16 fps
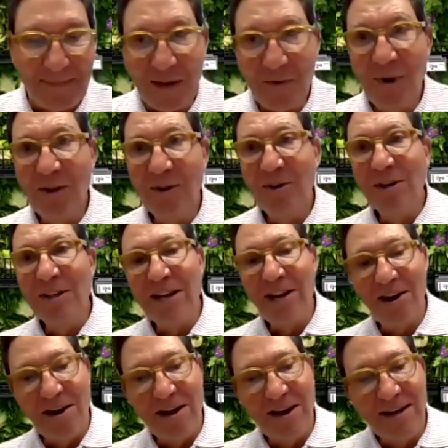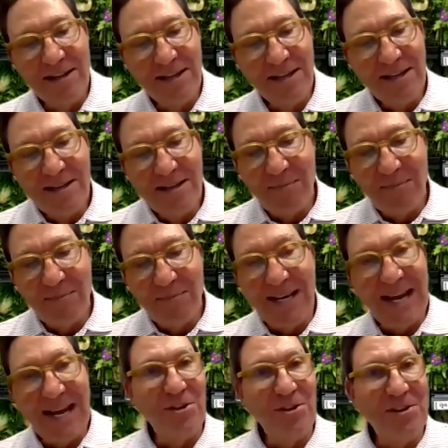Well, early on, my
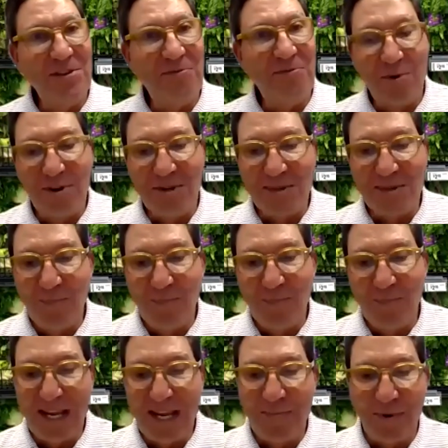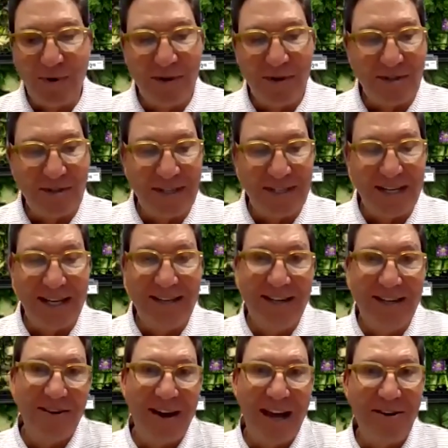dad couldn't afford his bookkeeper, so he said,
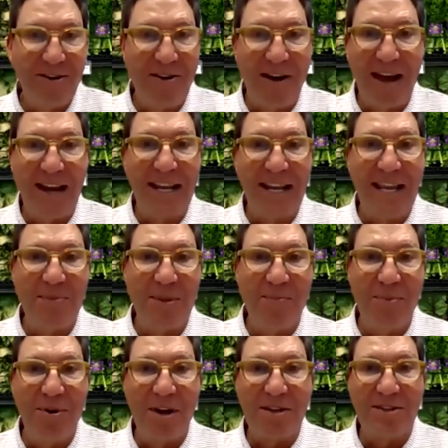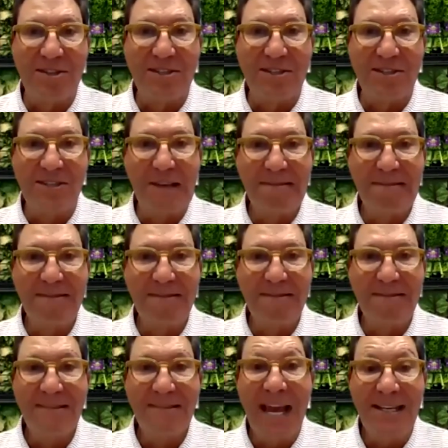You know, I don't know how to keep the books
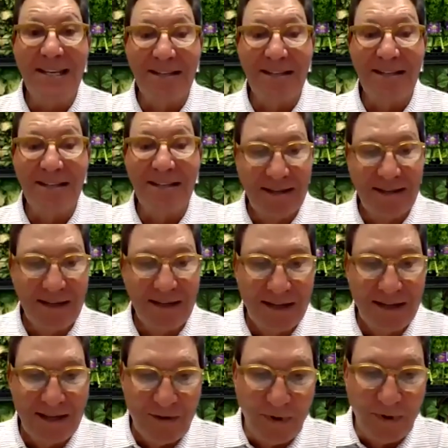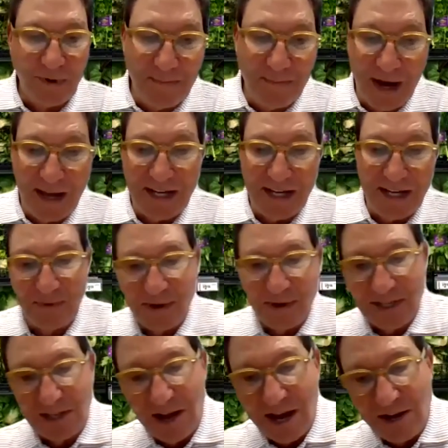yet. When he bought his
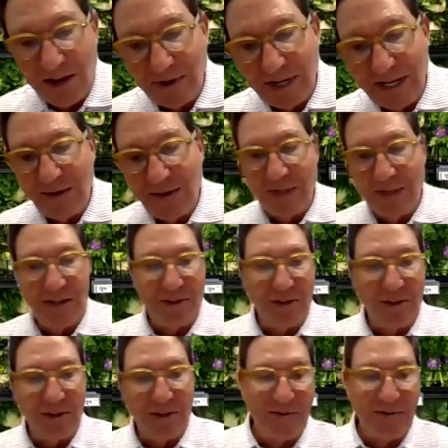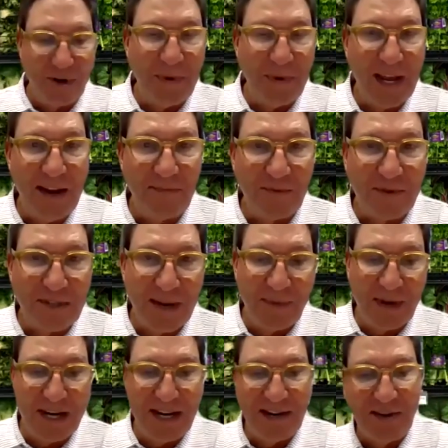first laundry, he really couldn't afford to pay for
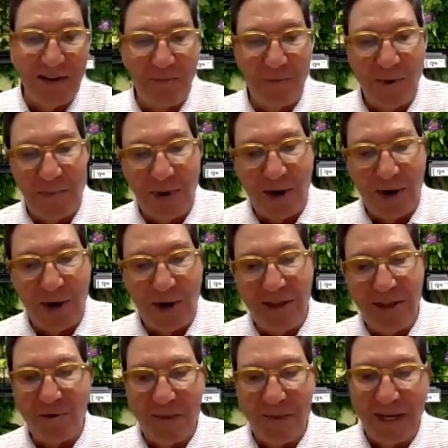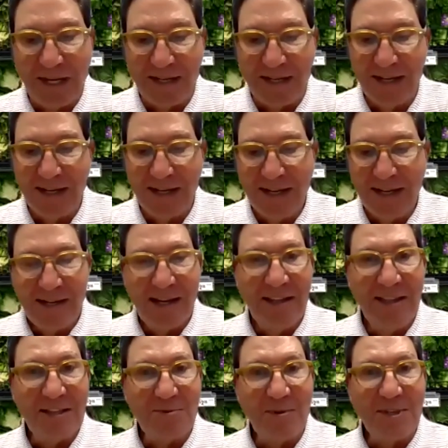somebody to repair the equipment.
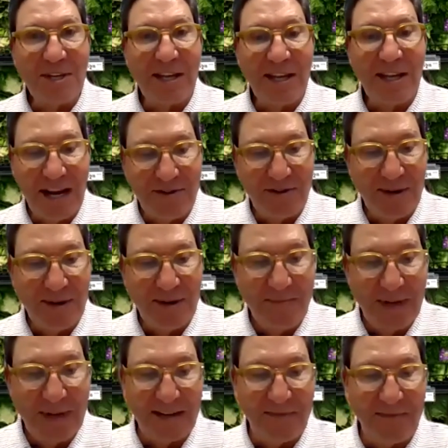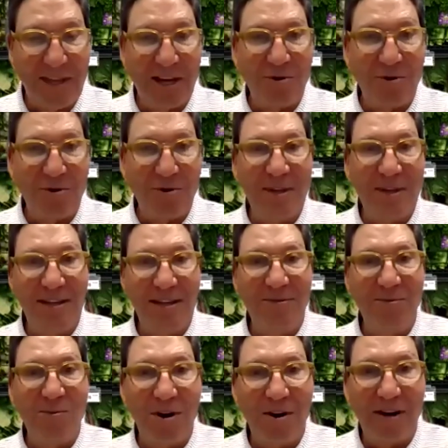And this was a conundrum because if the equipment
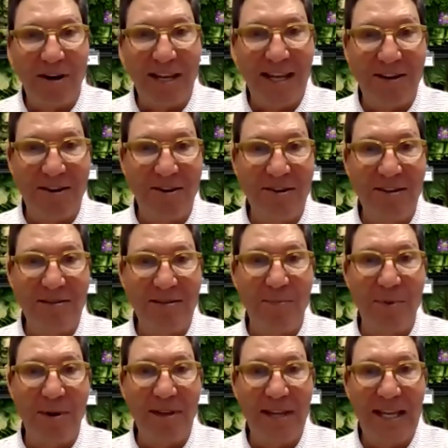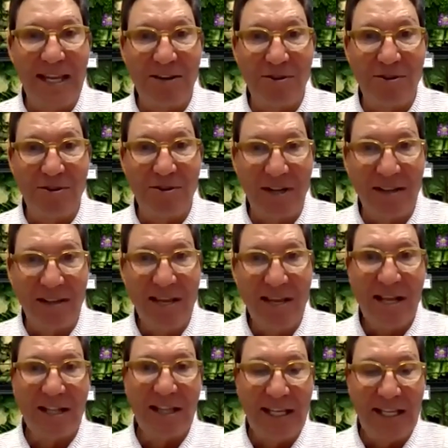didn't work, he couldn't, uh, he couldn't
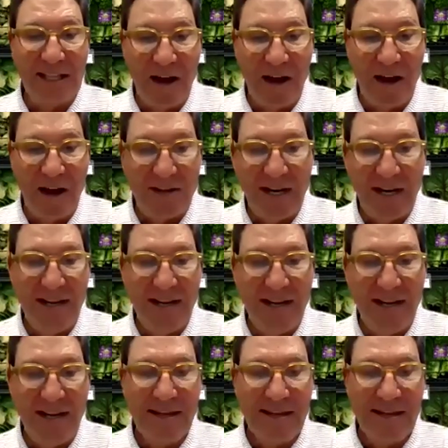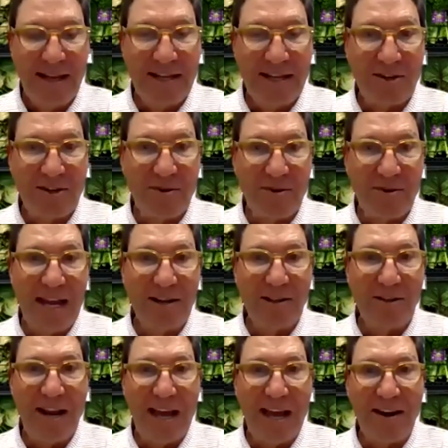clean laundry. And so he had to
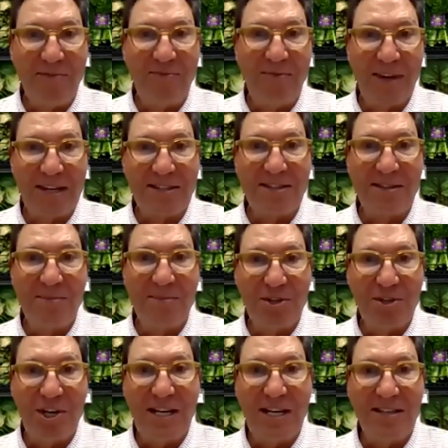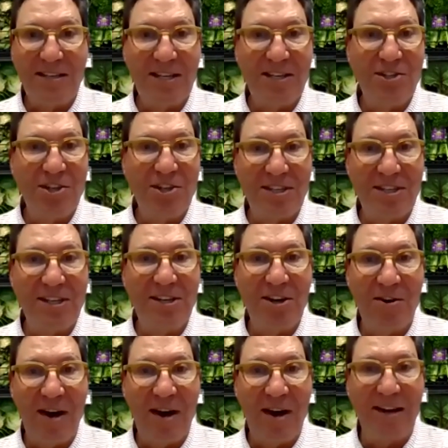learn how to fix the machines. He just didn't
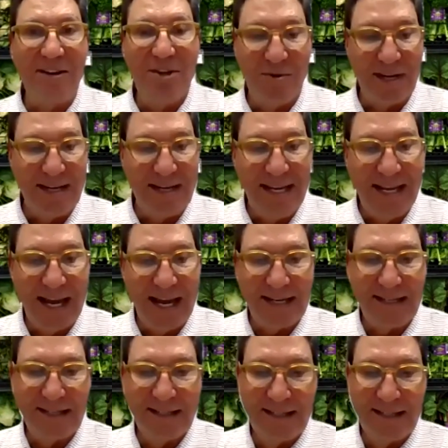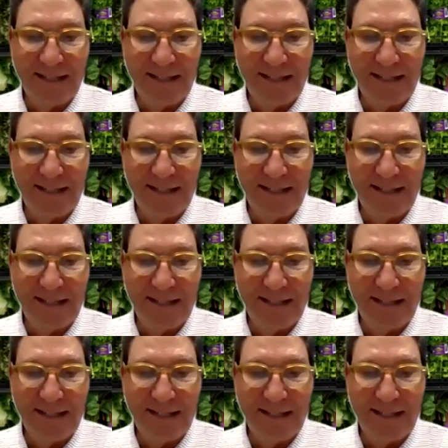know how to do it yet.